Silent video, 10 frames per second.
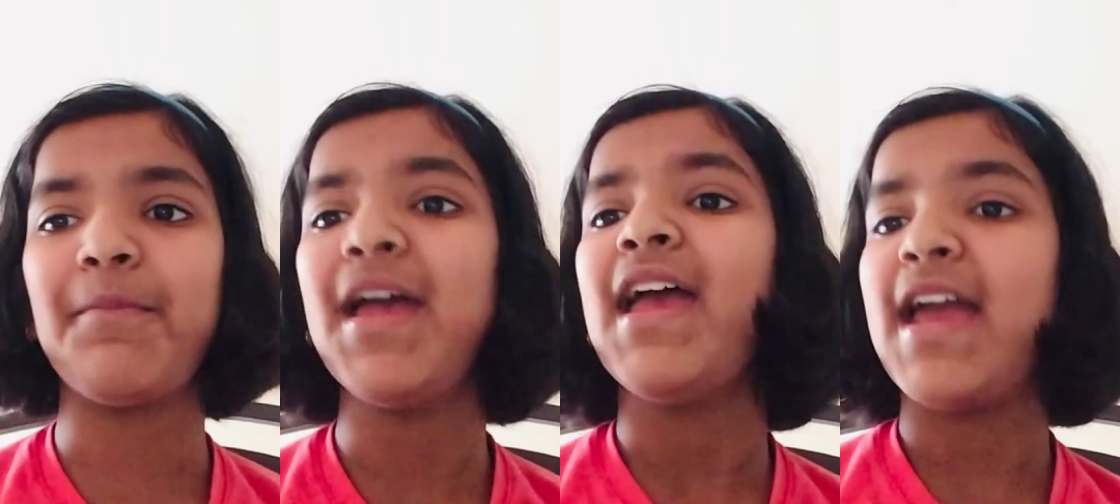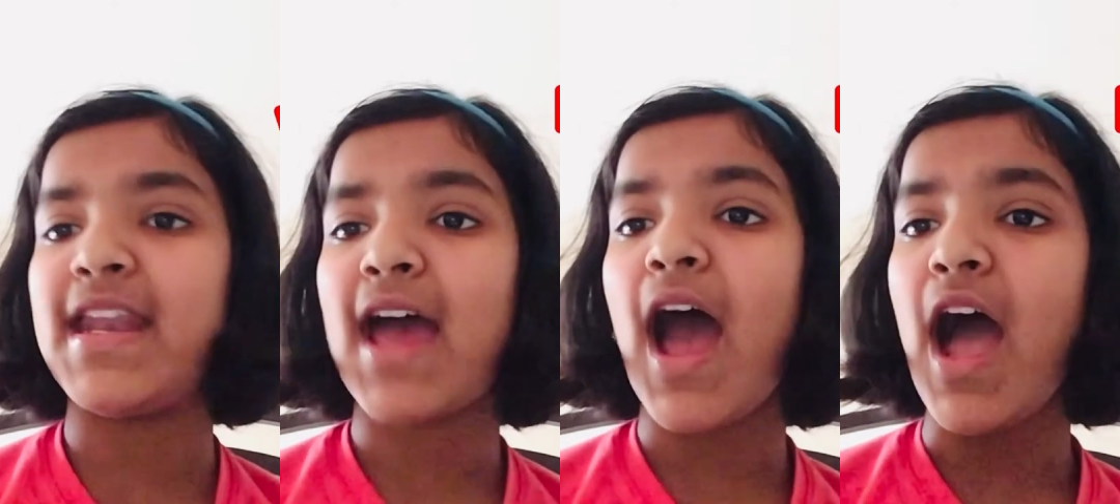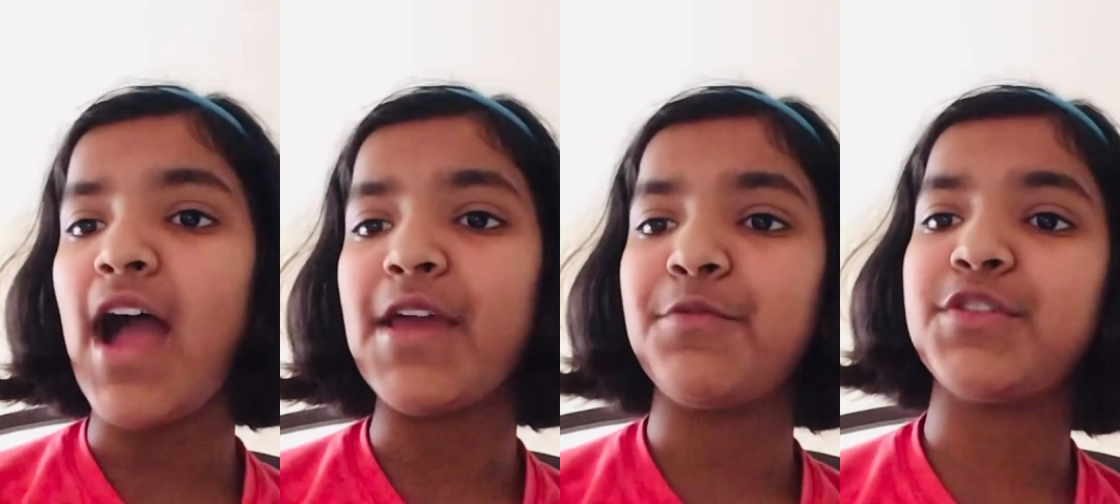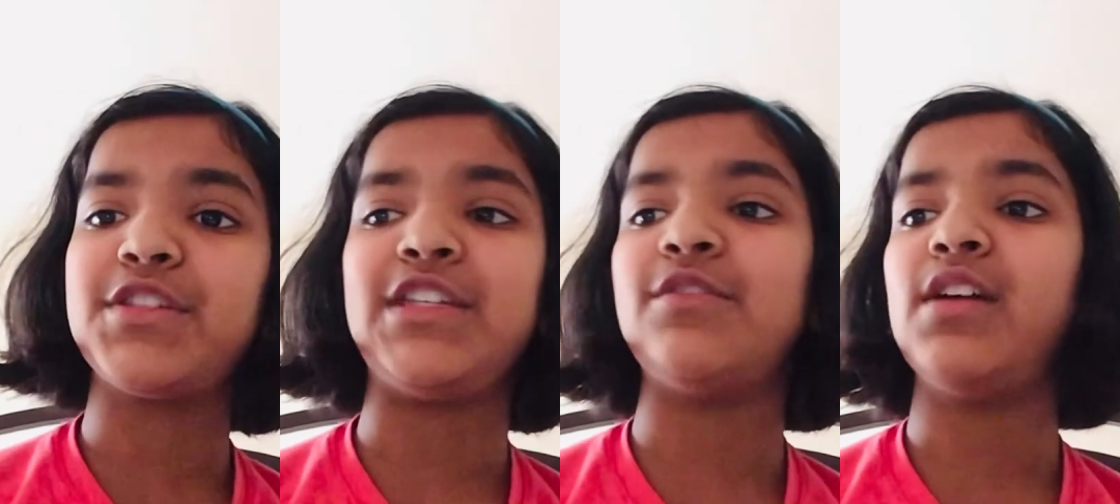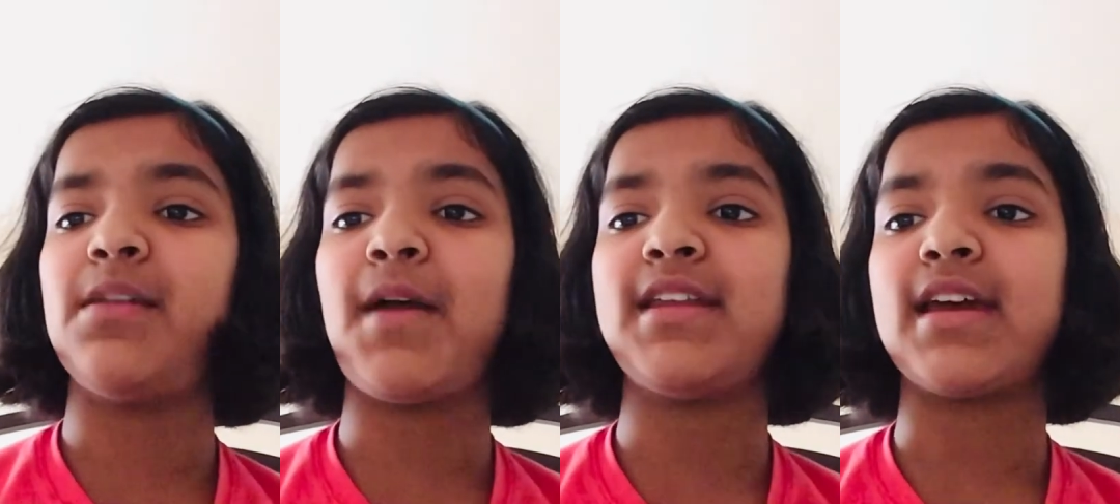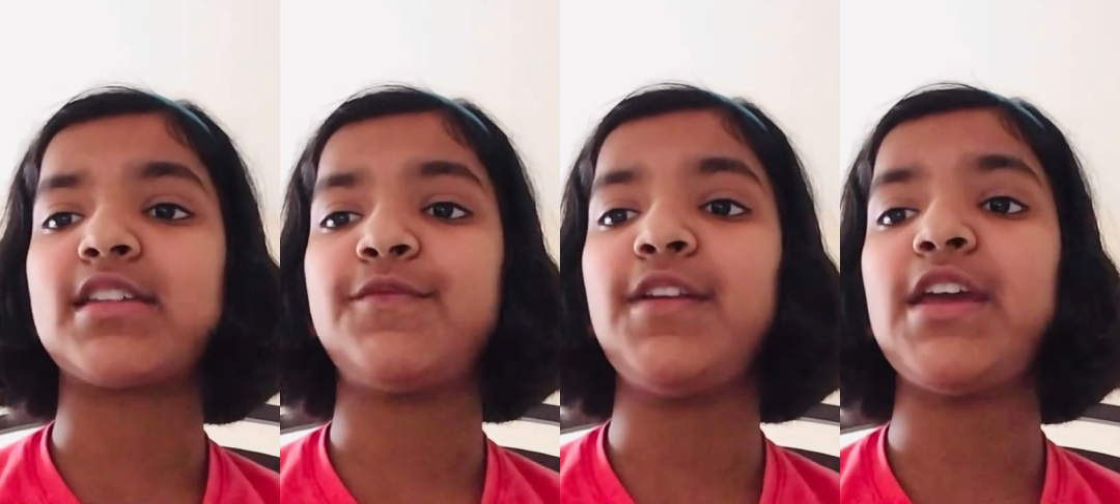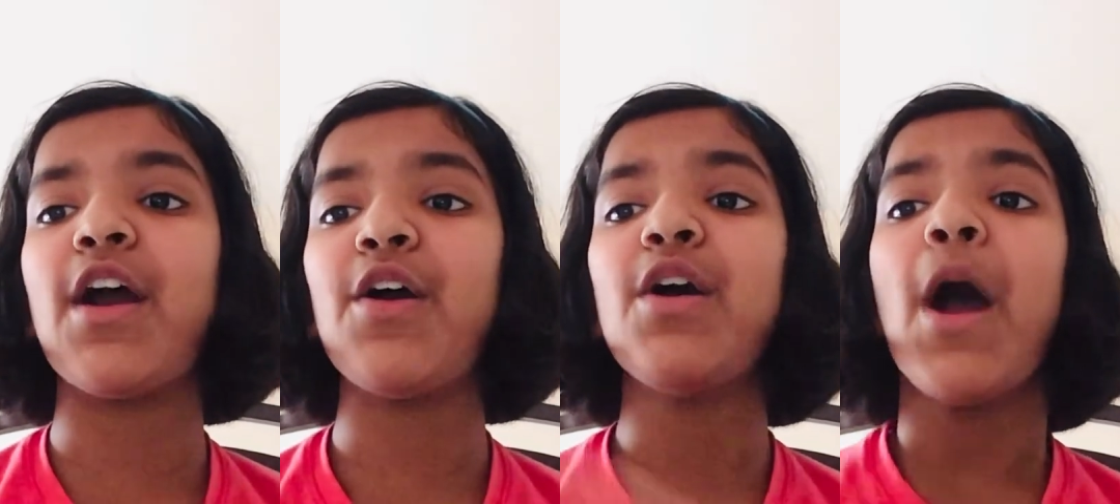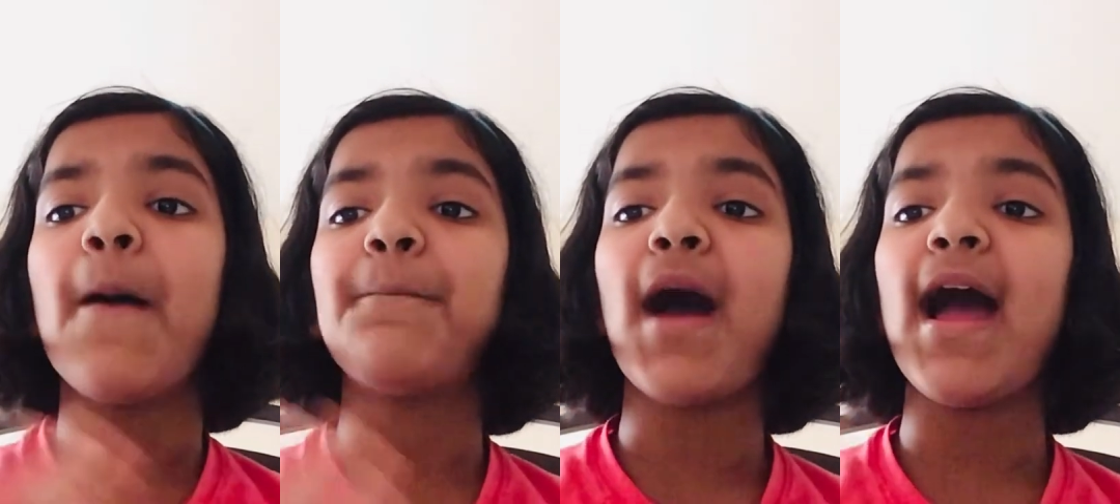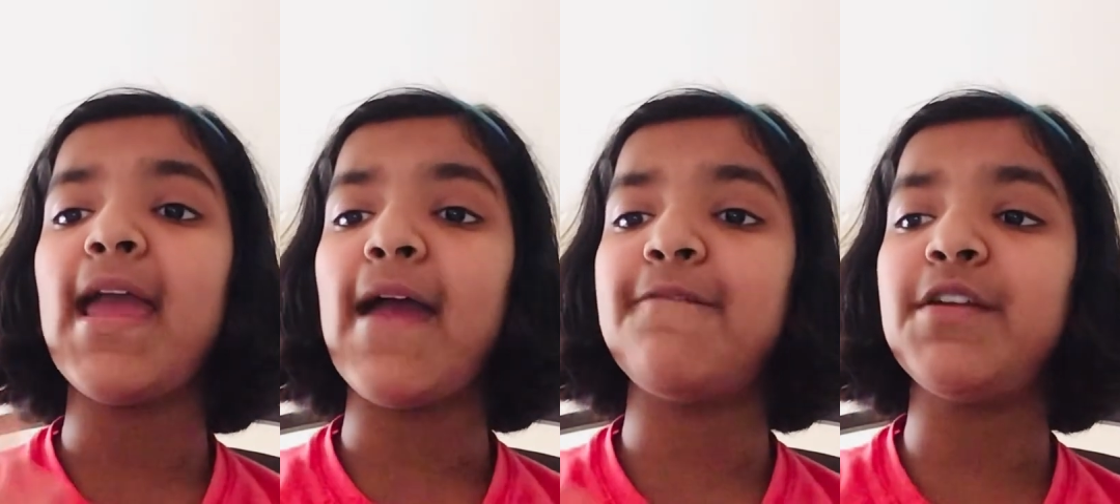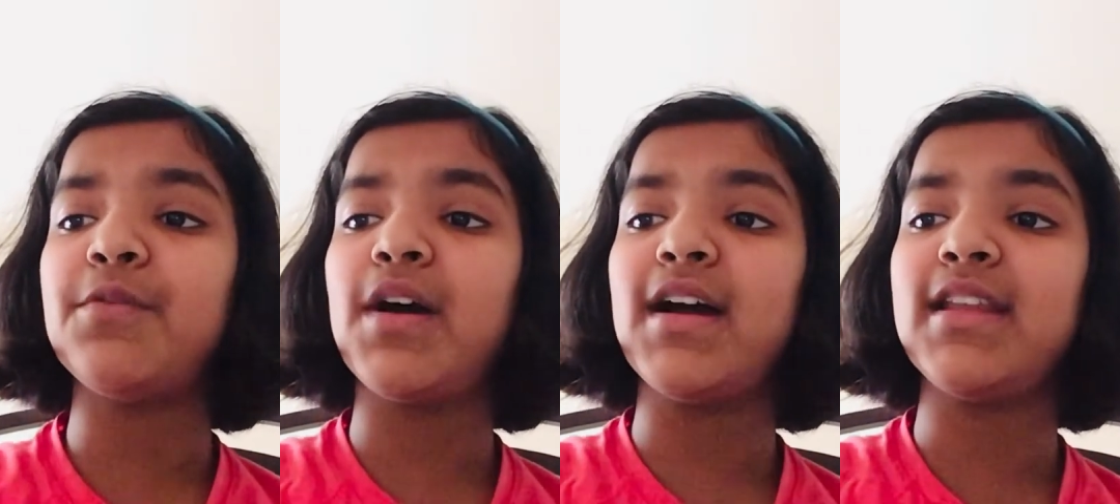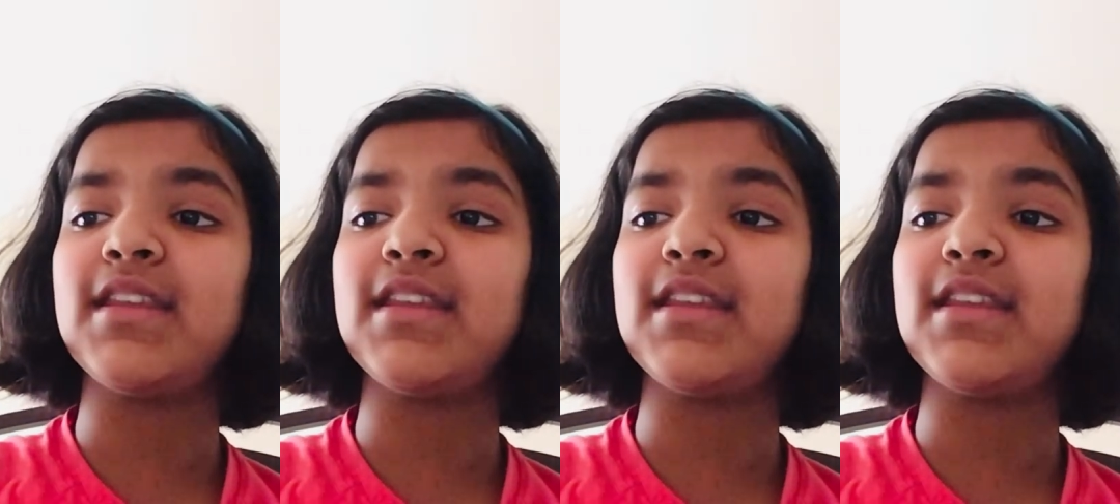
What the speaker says: and I will see you in my next video. Bye, everyone!